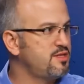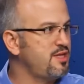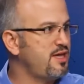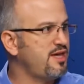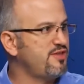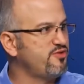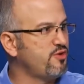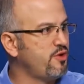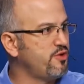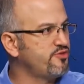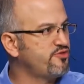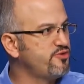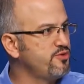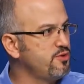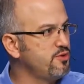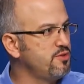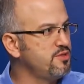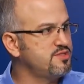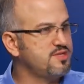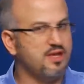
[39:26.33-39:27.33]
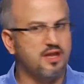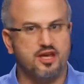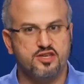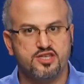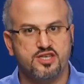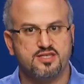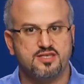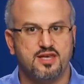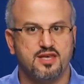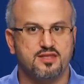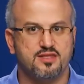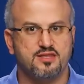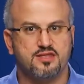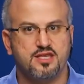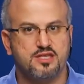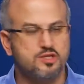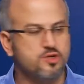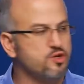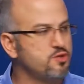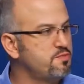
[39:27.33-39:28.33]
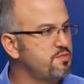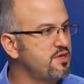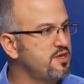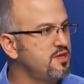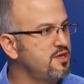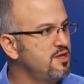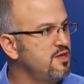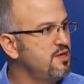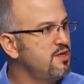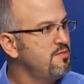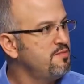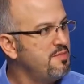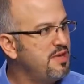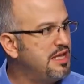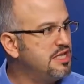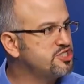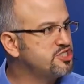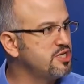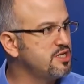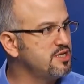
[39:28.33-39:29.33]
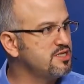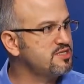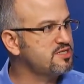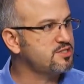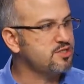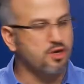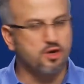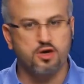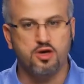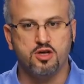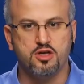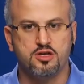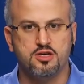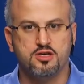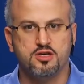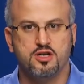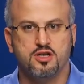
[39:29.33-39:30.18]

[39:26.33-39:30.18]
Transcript: add-on tools, and I just said this could be malicious, so